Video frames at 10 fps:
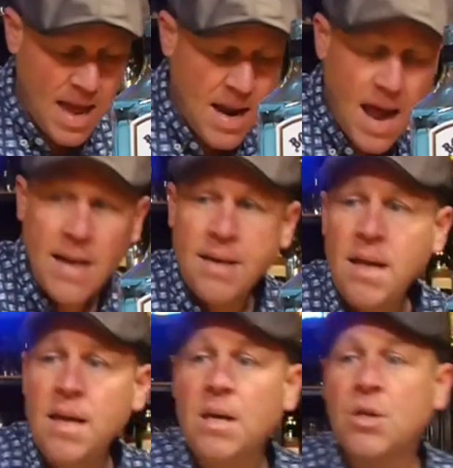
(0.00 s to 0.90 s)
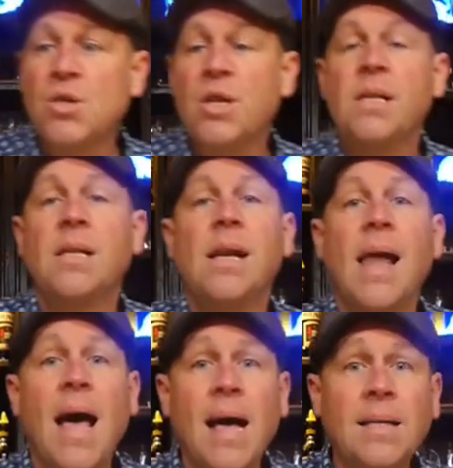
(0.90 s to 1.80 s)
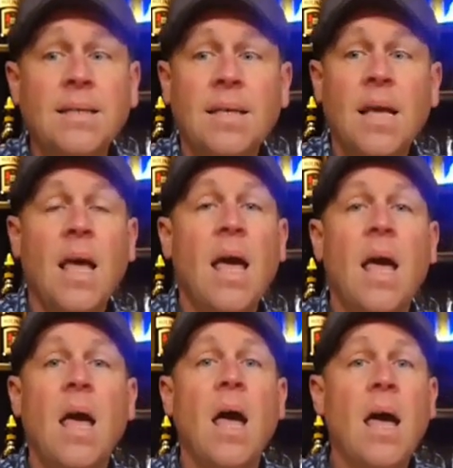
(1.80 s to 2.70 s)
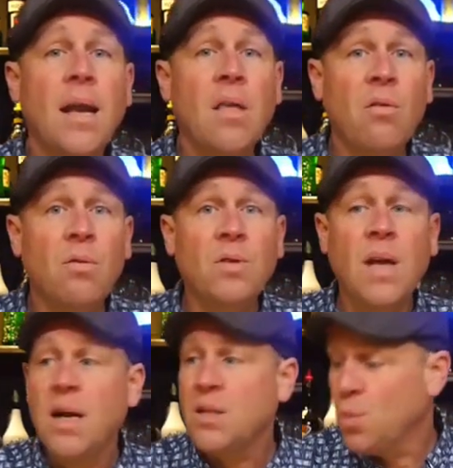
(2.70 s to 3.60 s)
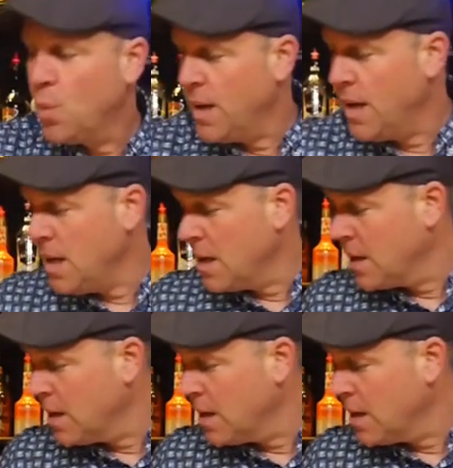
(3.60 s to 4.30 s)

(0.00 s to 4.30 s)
and I take a chilled glass and I throw the ice away